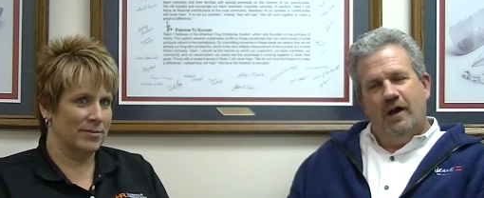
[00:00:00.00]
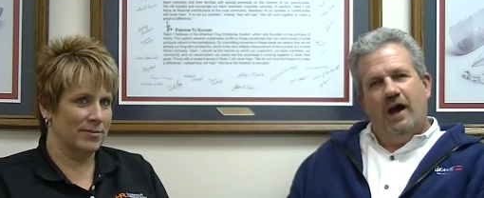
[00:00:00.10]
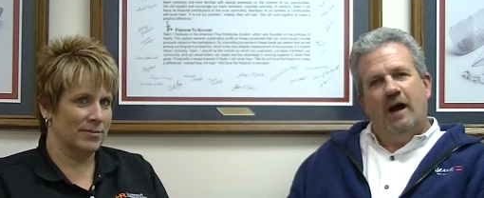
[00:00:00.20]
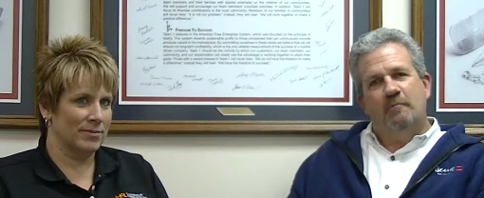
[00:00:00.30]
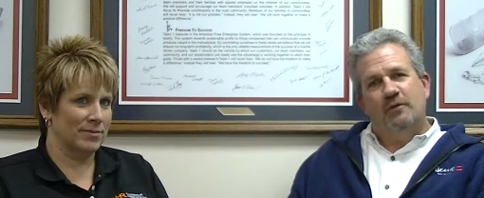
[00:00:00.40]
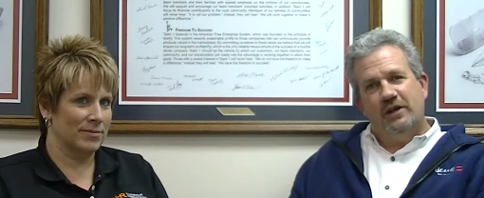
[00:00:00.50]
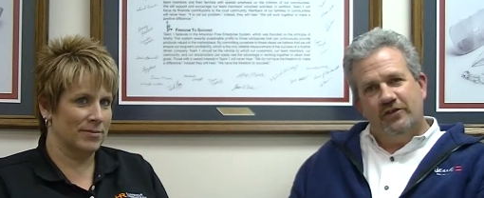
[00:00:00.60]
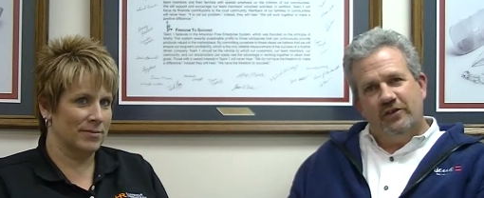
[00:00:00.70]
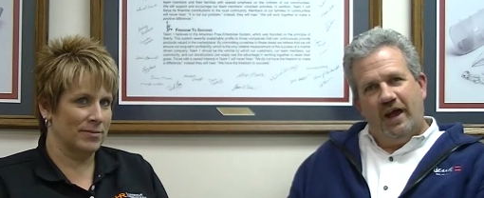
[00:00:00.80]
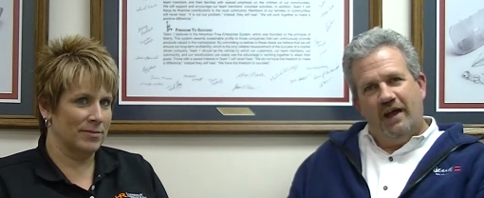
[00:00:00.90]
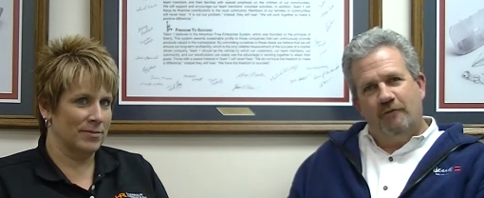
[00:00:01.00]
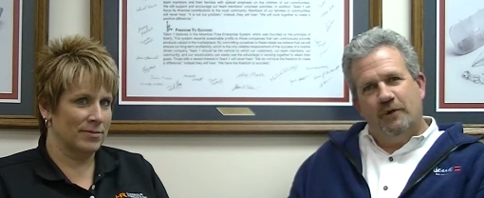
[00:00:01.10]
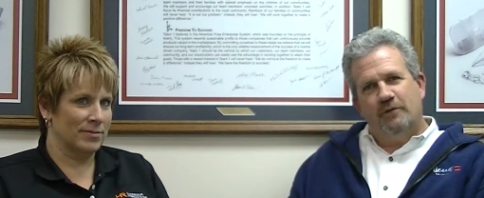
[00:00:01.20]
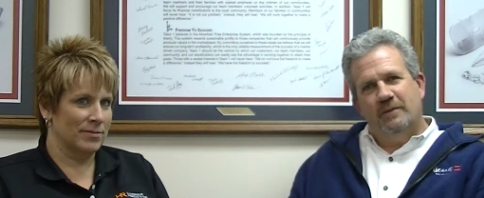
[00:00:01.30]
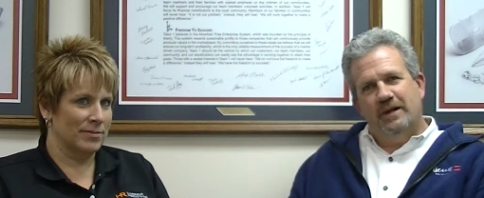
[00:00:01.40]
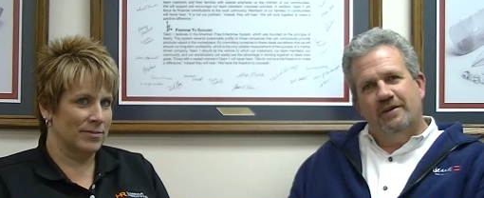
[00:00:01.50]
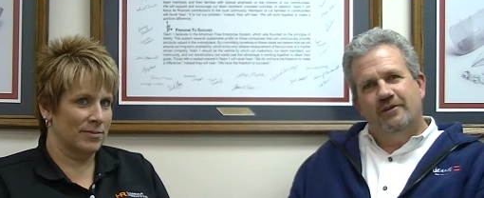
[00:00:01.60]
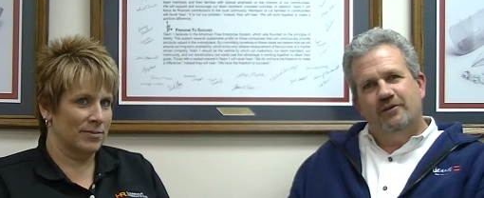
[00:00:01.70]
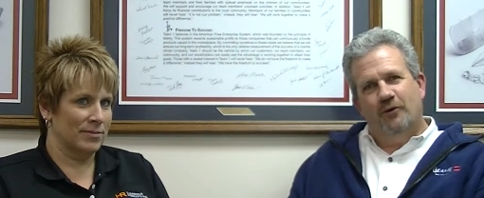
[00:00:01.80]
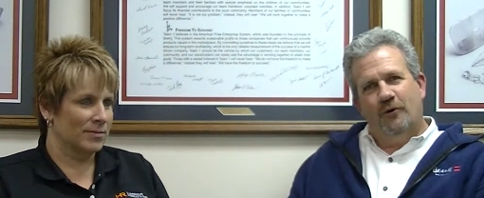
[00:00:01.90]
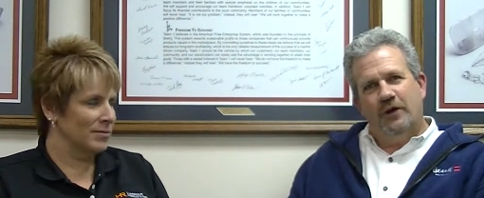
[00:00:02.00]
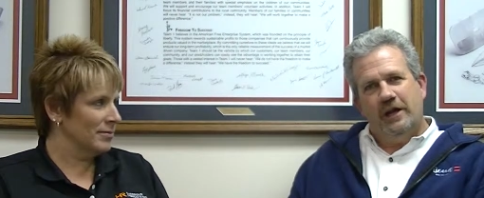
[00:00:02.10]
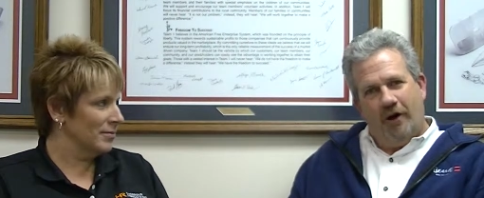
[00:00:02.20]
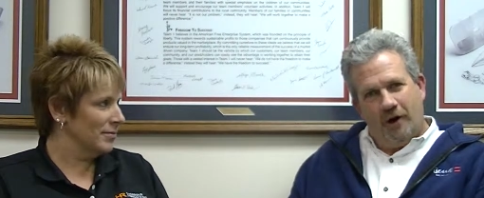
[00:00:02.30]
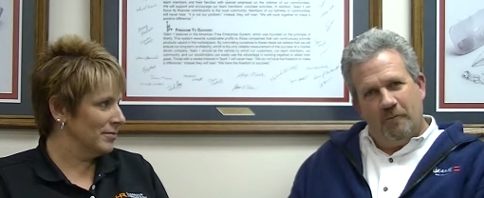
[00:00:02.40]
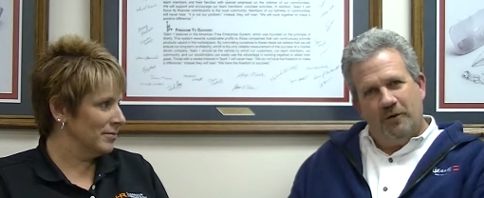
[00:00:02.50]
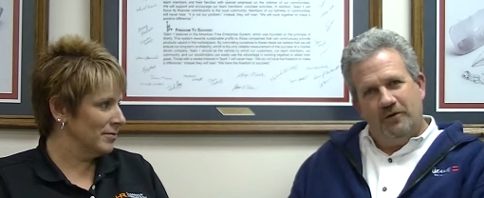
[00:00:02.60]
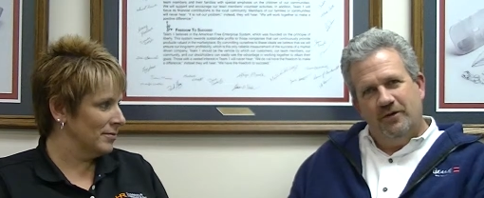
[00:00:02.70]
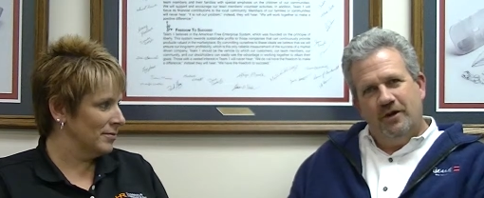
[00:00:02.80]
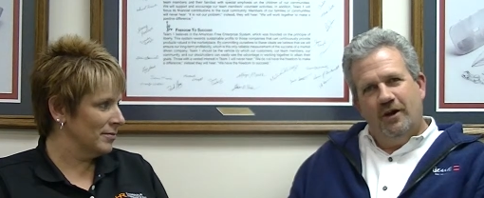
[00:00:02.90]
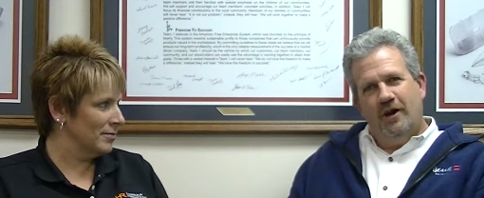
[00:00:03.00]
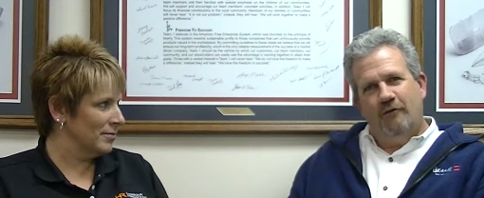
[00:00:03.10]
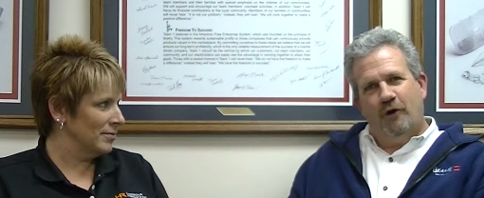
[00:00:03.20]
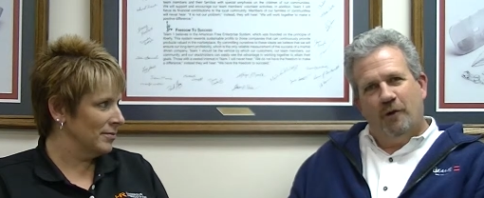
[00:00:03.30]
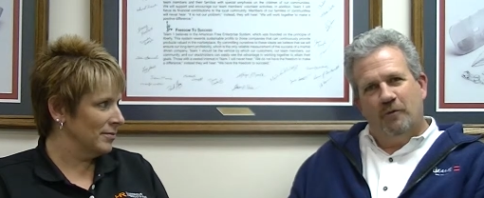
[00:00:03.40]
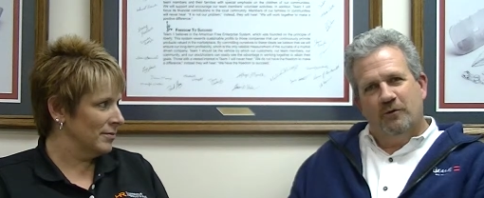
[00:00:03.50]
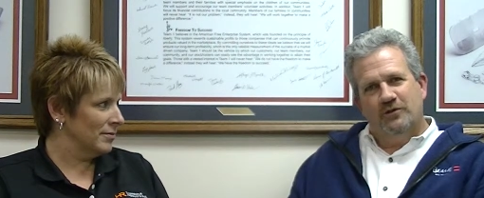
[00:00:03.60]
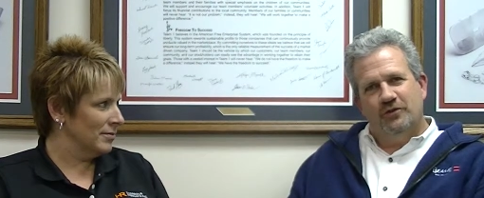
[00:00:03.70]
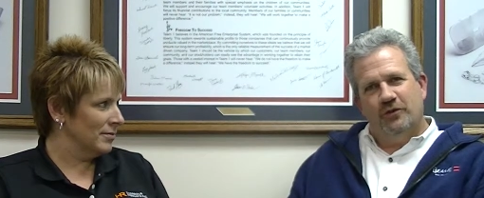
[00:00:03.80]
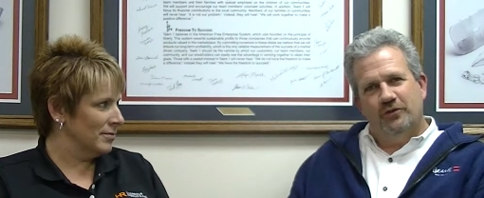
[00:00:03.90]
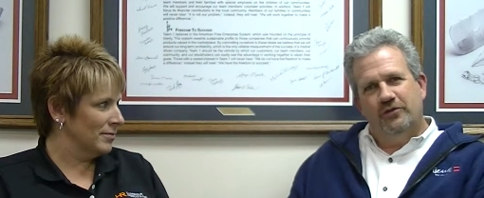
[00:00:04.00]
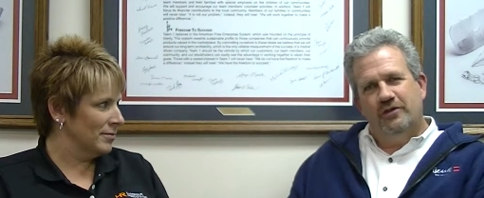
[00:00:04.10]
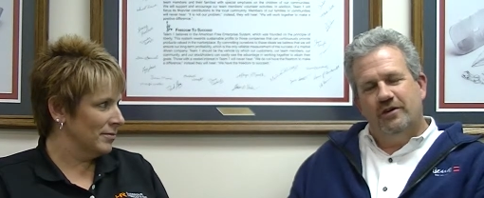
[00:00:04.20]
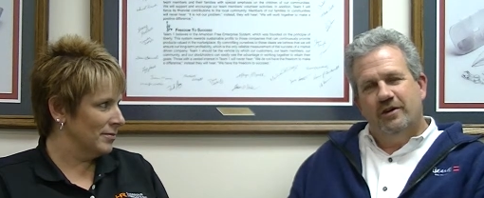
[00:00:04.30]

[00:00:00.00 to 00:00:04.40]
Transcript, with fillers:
Speaker 1: I'm pleased to have with me Laurie Harbour of Harbour Results.